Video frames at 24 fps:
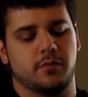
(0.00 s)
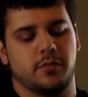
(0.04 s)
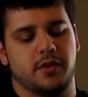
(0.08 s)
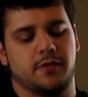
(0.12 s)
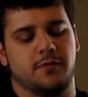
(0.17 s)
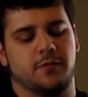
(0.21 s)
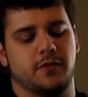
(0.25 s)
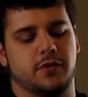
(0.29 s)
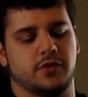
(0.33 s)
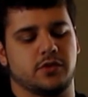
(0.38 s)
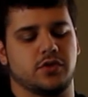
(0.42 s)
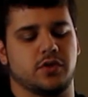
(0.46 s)

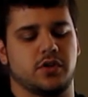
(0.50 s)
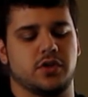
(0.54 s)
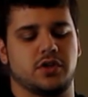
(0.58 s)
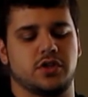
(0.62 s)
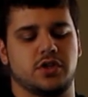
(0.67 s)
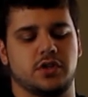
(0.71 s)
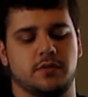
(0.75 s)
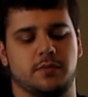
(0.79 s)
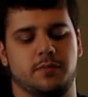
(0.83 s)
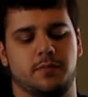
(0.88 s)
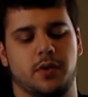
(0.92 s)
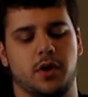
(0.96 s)

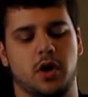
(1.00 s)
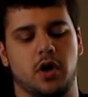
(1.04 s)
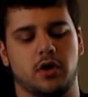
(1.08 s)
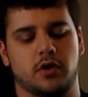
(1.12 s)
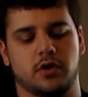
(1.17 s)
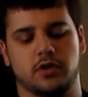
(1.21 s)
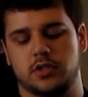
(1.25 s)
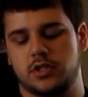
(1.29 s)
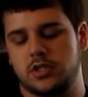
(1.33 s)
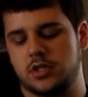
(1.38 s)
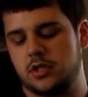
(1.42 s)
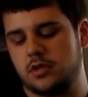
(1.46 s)
filtration
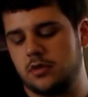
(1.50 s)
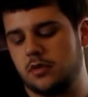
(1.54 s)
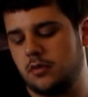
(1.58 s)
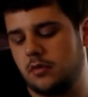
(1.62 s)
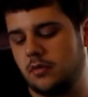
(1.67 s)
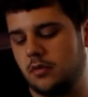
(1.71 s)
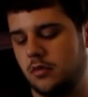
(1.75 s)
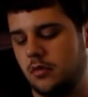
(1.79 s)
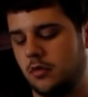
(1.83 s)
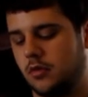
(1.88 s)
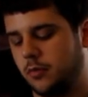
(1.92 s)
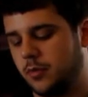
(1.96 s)
parts
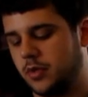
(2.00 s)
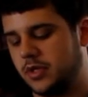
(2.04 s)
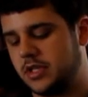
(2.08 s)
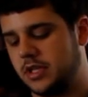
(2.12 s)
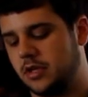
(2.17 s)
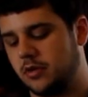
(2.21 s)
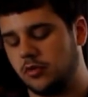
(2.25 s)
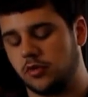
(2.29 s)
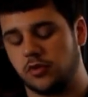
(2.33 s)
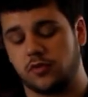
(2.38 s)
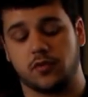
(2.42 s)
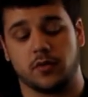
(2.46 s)
or
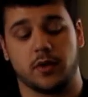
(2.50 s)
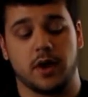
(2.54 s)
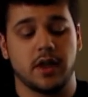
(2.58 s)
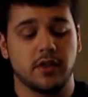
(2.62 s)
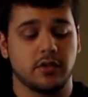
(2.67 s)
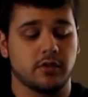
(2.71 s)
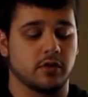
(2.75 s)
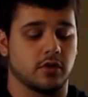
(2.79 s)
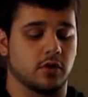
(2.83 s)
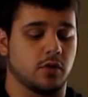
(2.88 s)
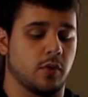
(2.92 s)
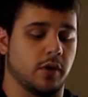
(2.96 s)
materials for
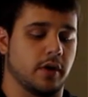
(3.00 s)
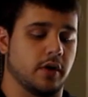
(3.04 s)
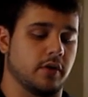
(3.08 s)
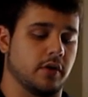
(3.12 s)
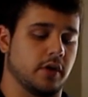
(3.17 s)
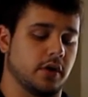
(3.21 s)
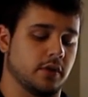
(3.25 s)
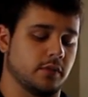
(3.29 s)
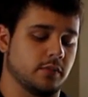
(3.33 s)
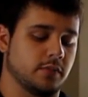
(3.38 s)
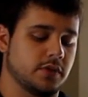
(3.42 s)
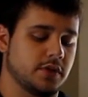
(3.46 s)
other
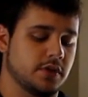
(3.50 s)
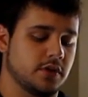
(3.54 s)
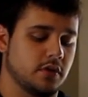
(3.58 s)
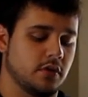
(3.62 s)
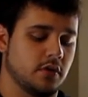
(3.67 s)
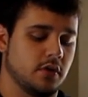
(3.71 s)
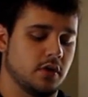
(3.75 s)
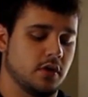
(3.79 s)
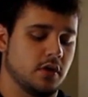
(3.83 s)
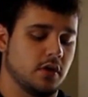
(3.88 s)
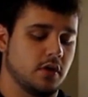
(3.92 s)
aquariums,